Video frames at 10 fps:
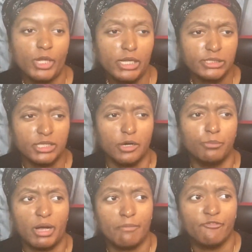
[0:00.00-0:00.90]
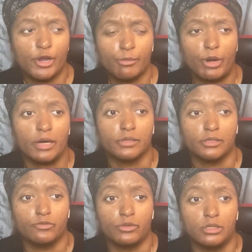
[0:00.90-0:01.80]
So I'm very proud
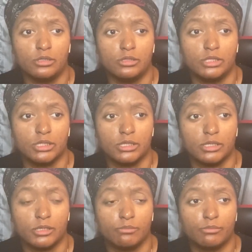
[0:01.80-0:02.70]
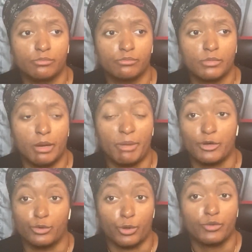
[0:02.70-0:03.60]
of the amount
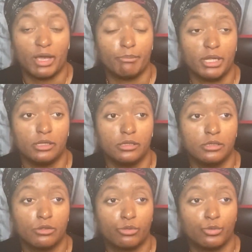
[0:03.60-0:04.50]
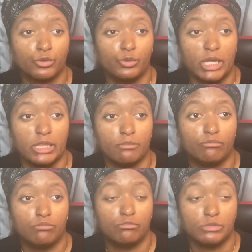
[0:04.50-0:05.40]
of growth I've been through in the
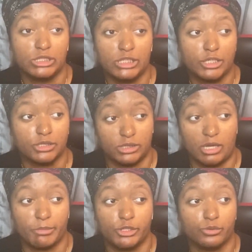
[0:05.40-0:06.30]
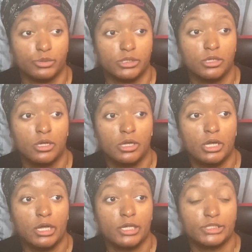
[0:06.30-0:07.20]
years since I've been doing
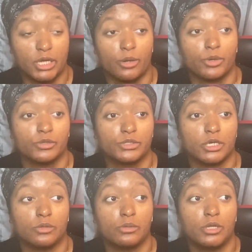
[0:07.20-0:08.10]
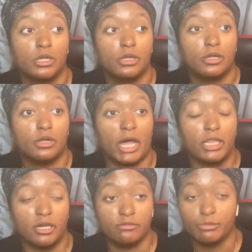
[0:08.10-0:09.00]
tarot. So I
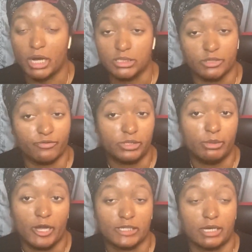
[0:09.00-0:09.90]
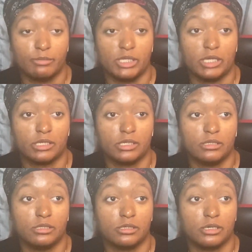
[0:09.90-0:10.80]
love the positive feedback I've been getting,